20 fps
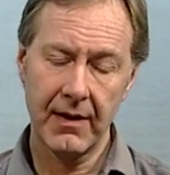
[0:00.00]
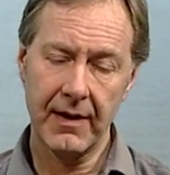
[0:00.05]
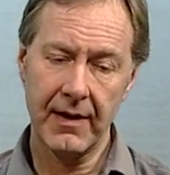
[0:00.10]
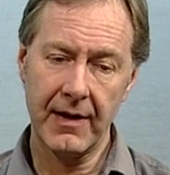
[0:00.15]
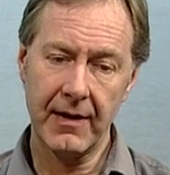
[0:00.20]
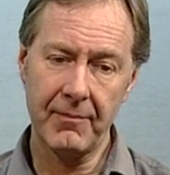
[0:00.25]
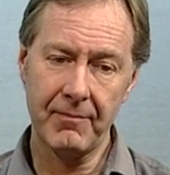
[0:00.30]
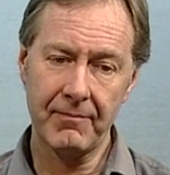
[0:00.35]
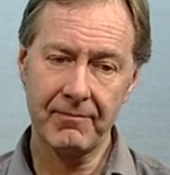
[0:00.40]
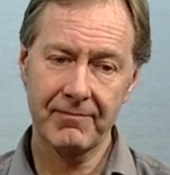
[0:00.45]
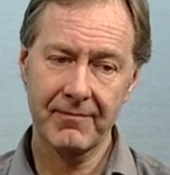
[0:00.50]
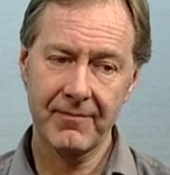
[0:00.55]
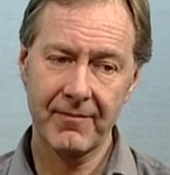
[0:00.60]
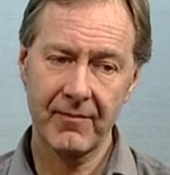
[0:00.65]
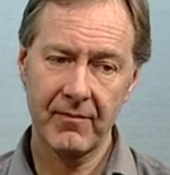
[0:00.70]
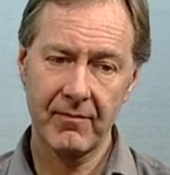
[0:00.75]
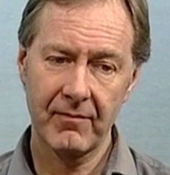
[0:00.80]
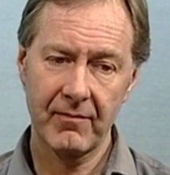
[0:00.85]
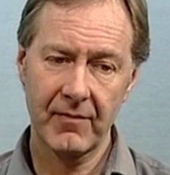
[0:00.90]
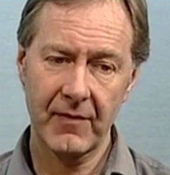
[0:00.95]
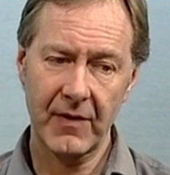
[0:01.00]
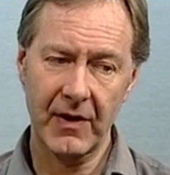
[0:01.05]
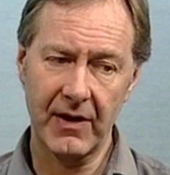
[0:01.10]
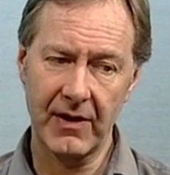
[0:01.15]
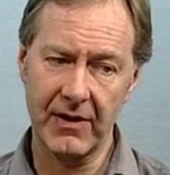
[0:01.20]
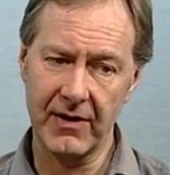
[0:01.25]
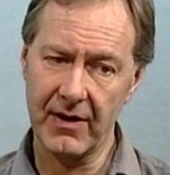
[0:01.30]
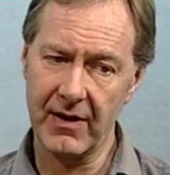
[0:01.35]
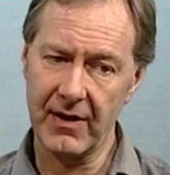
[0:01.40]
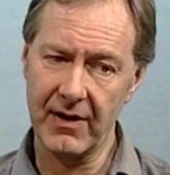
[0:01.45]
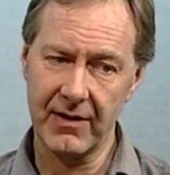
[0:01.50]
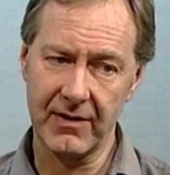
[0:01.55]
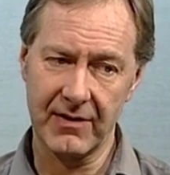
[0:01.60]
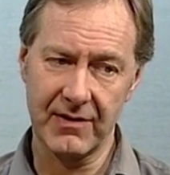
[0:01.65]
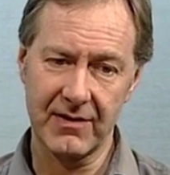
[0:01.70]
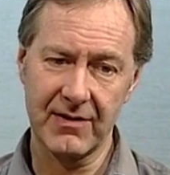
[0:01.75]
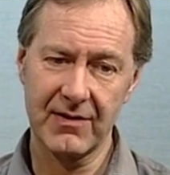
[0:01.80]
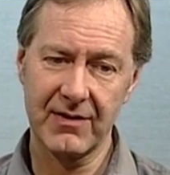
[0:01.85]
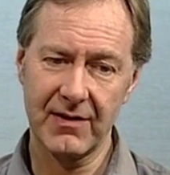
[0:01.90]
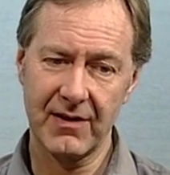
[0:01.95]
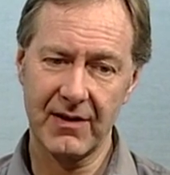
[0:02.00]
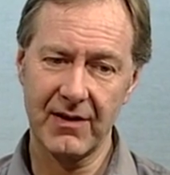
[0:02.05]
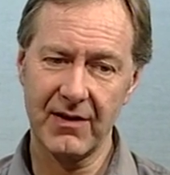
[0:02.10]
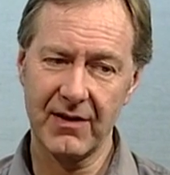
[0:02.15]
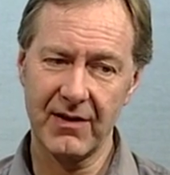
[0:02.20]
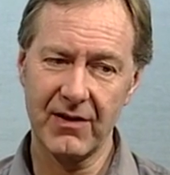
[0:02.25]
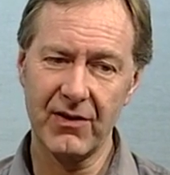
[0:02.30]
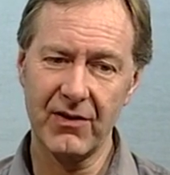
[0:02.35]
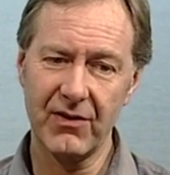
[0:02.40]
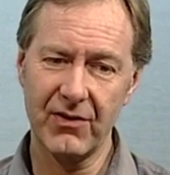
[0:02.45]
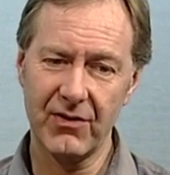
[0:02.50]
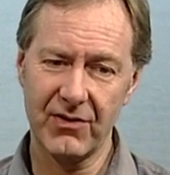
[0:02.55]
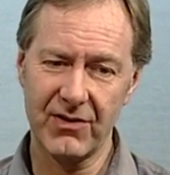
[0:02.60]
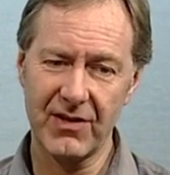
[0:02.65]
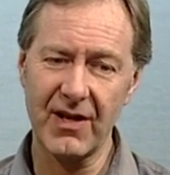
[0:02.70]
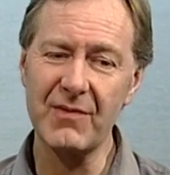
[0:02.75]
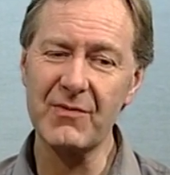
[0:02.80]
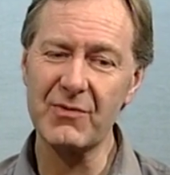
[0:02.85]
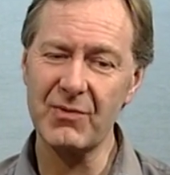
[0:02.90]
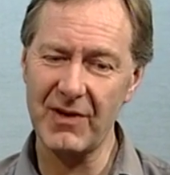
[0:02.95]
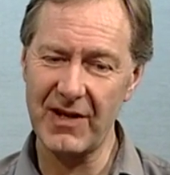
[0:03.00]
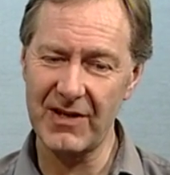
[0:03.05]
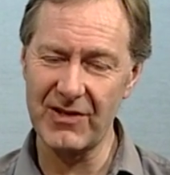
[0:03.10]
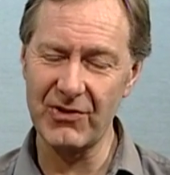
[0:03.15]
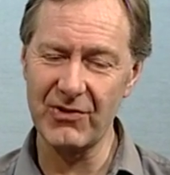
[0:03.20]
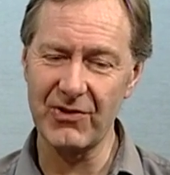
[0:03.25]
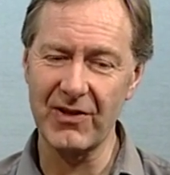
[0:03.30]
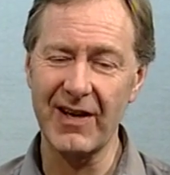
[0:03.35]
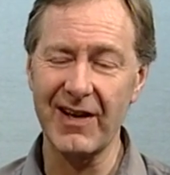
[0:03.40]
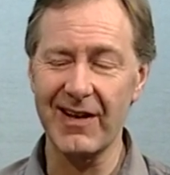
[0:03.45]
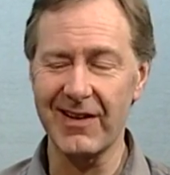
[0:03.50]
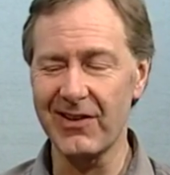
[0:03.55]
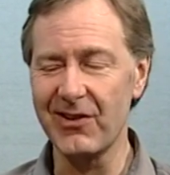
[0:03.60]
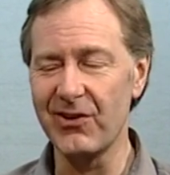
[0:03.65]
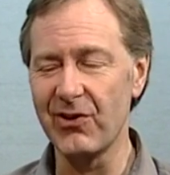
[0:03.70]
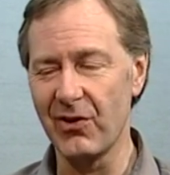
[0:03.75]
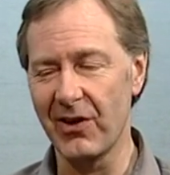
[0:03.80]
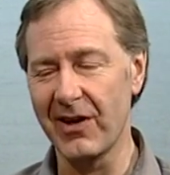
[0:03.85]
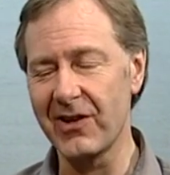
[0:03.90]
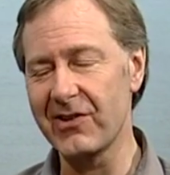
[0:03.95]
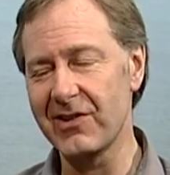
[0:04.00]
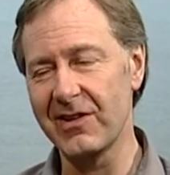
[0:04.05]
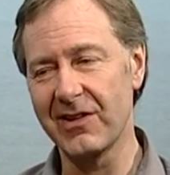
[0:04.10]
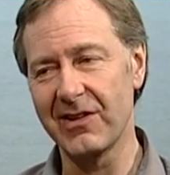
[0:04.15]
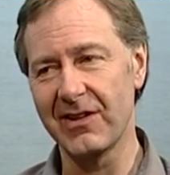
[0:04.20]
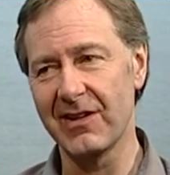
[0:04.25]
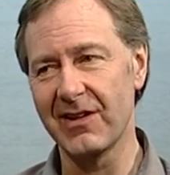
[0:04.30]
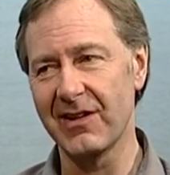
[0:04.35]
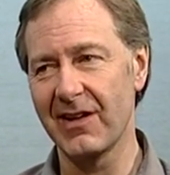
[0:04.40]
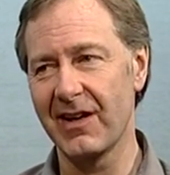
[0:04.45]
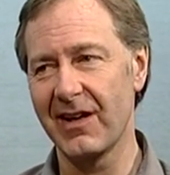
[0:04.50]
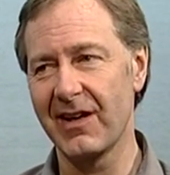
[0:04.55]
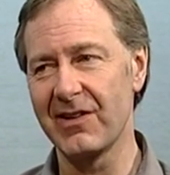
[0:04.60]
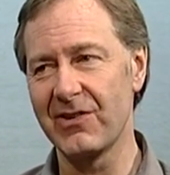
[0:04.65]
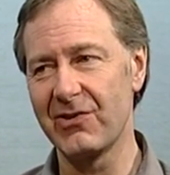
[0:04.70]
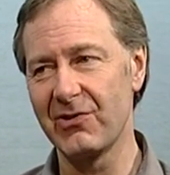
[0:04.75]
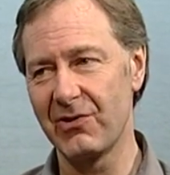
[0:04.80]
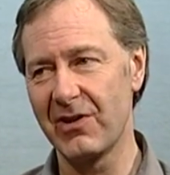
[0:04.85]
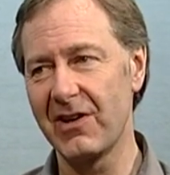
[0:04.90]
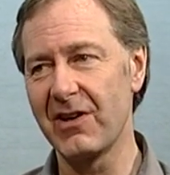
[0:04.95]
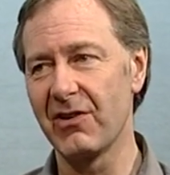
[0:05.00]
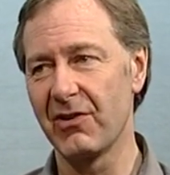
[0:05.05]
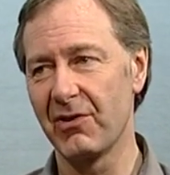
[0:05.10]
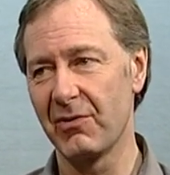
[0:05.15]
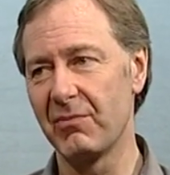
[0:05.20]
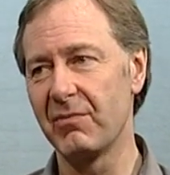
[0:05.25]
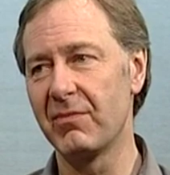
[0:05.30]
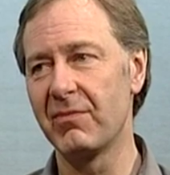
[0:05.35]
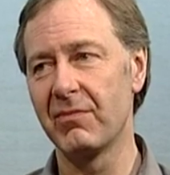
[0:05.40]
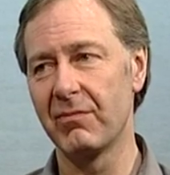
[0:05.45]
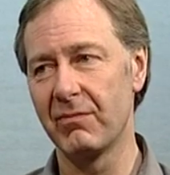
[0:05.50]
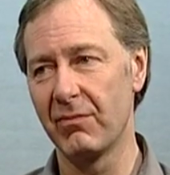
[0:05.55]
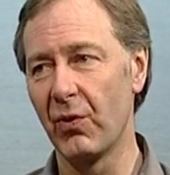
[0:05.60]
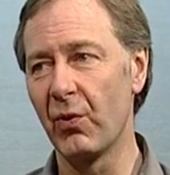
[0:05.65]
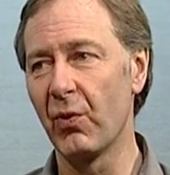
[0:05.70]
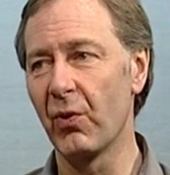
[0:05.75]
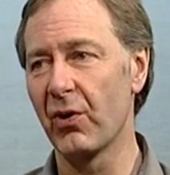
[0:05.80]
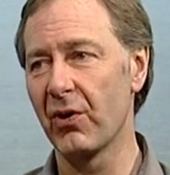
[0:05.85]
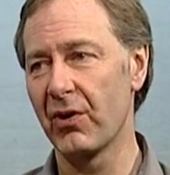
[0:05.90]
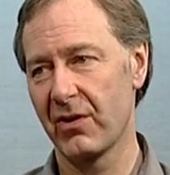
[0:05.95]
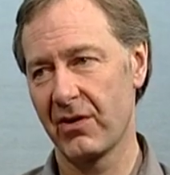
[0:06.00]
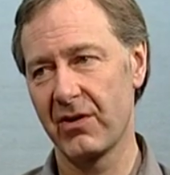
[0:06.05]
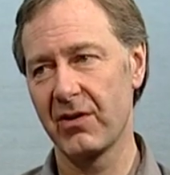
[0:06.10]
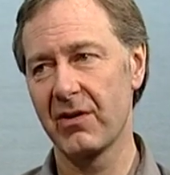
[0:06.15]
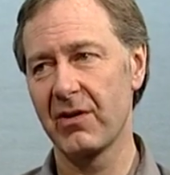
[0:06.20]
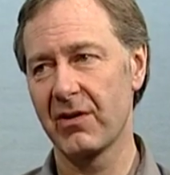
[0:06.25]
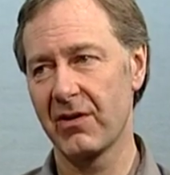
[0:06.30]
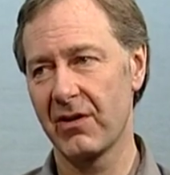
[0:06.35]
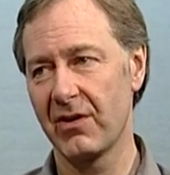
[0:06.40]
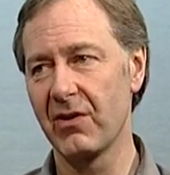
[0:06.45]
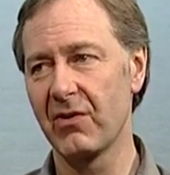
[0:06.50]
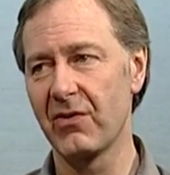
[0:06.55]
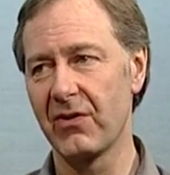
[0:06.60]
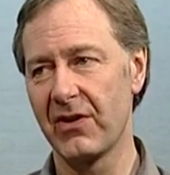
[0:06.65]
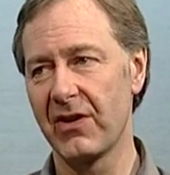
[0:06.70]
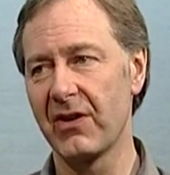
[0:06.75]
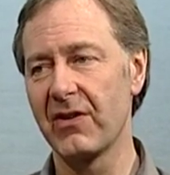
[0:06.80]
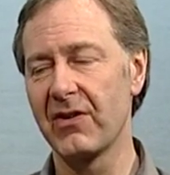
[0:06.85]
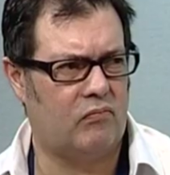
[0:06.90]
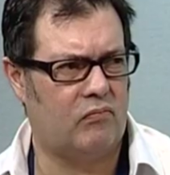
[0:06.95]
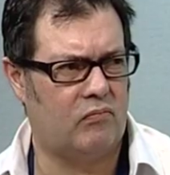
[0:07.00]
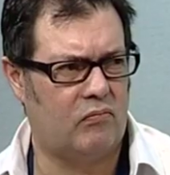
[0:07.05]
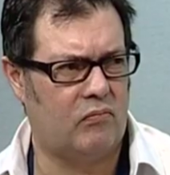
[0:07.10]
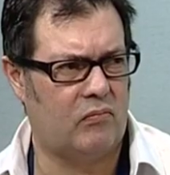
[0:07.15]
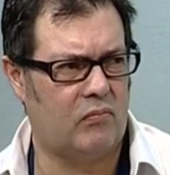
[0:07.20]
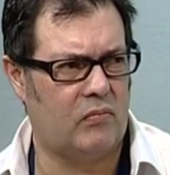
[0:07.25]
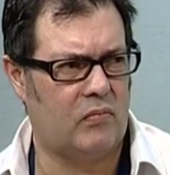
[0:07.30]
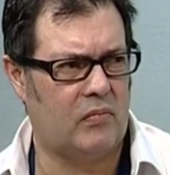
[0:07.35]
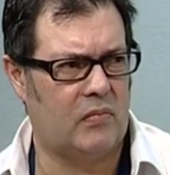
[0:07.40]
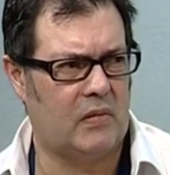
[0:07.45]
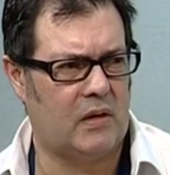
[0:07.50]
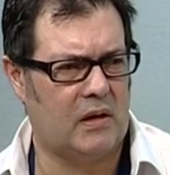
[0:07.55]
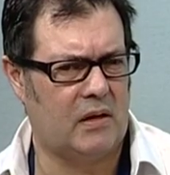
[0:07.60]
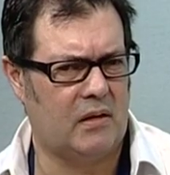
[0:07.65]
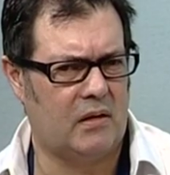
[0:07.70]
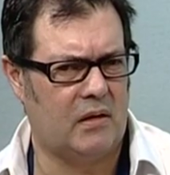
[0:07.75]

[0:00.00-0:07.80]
um, and and times when I do that, you know, actually I do hear them more, mm. you know, hmm. the next day.